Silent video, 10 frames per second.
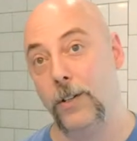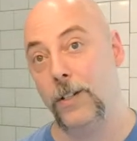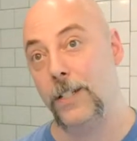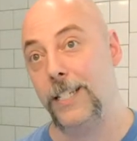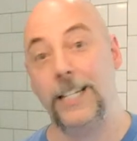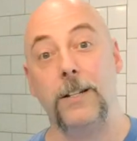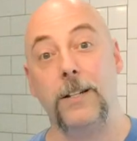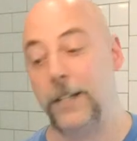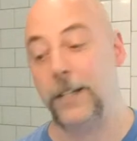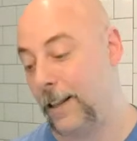system
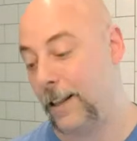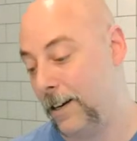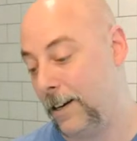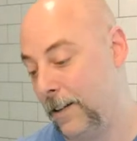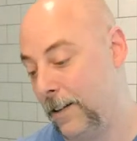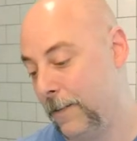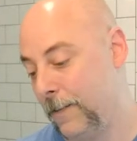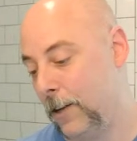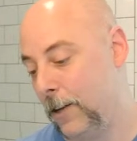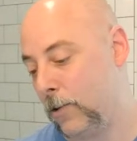seller. Elder
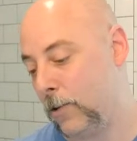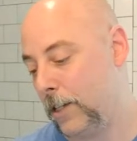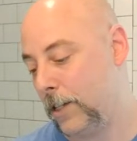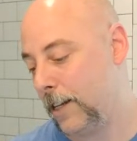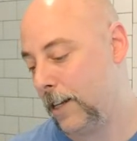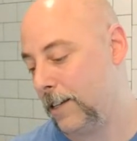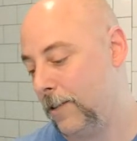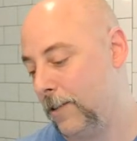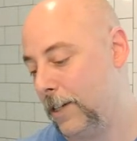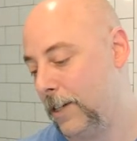Scrolls 6, we're
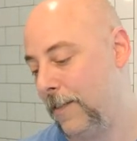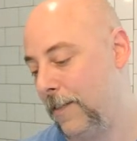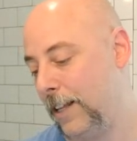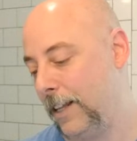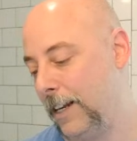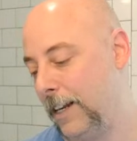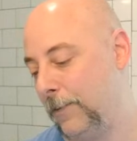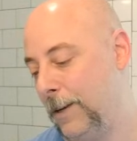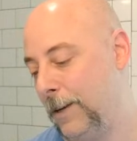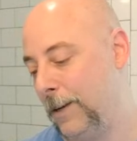definitely getting
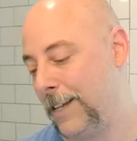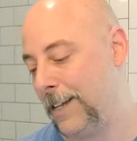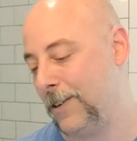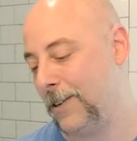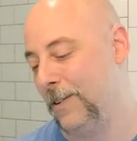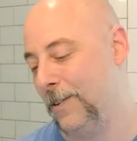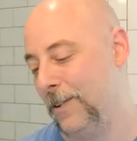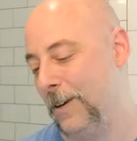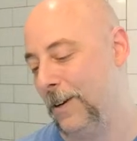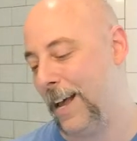remastered
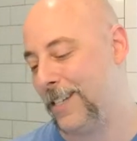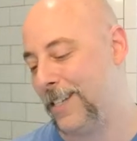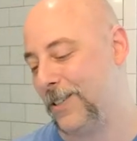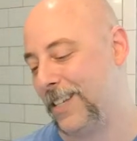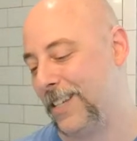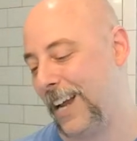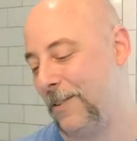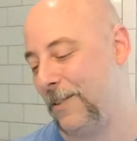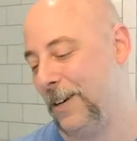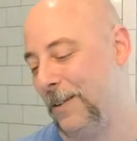
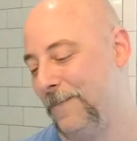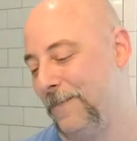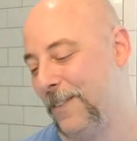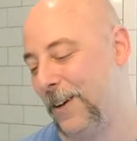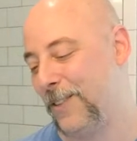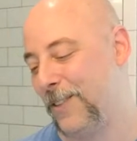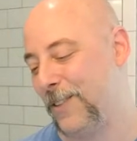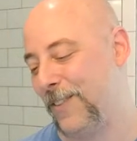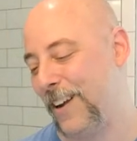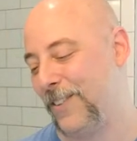Skyrim on
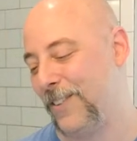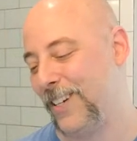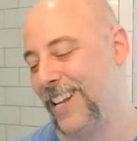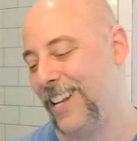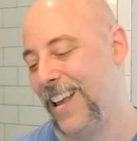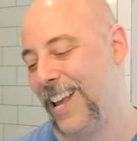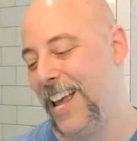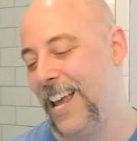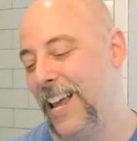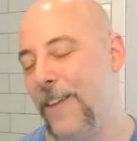PS5 first.
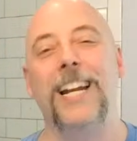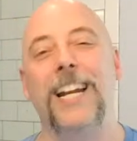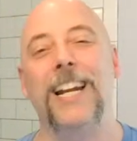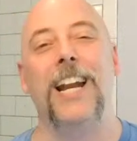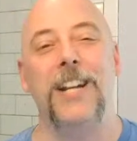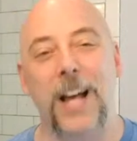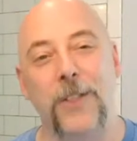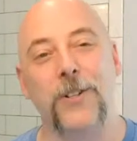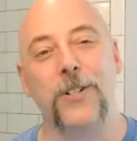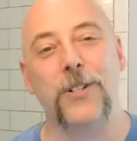If we get another
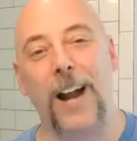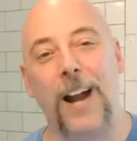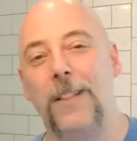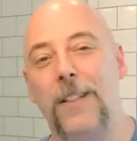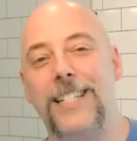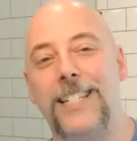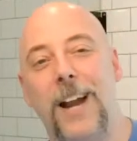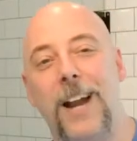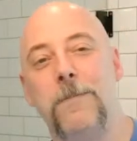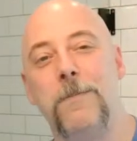Skyrim, like Skyrim
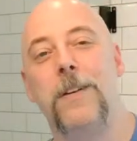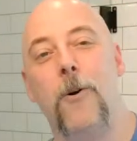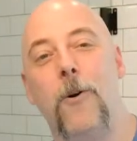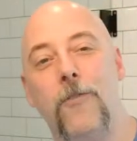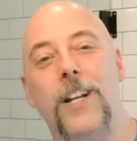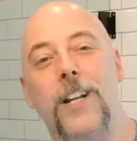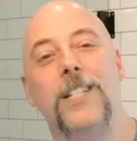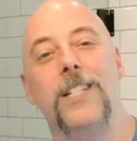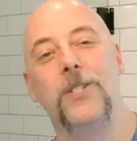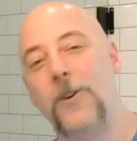has been overdone
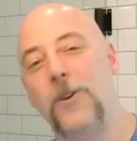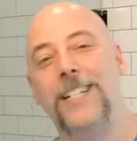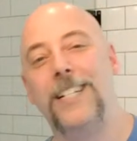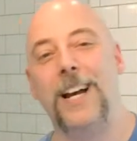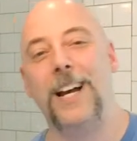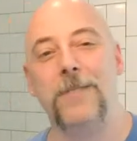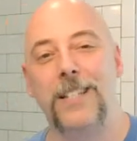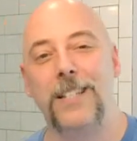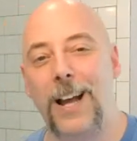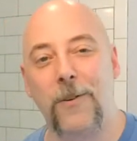so many times, it's
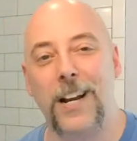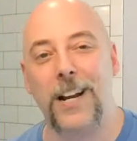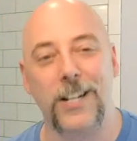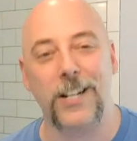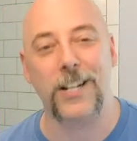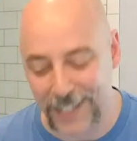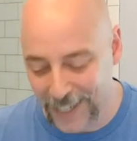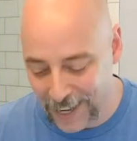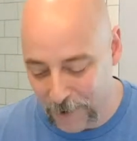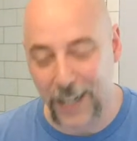outrageous. If
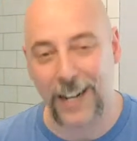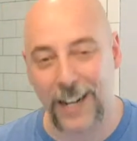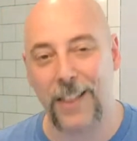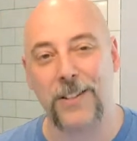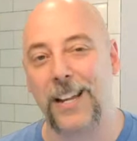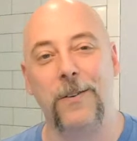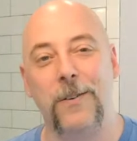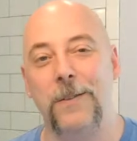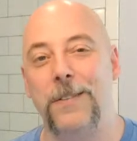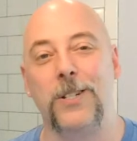we get another Skyrim,
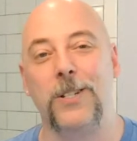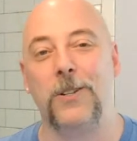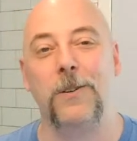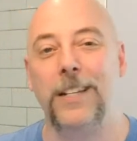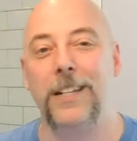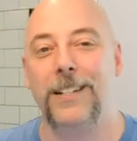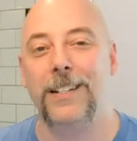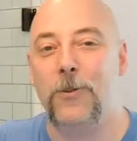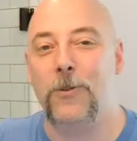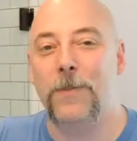it's just going to be
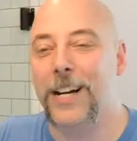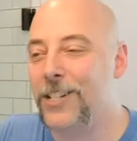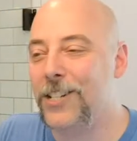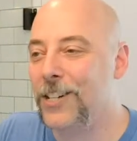too much.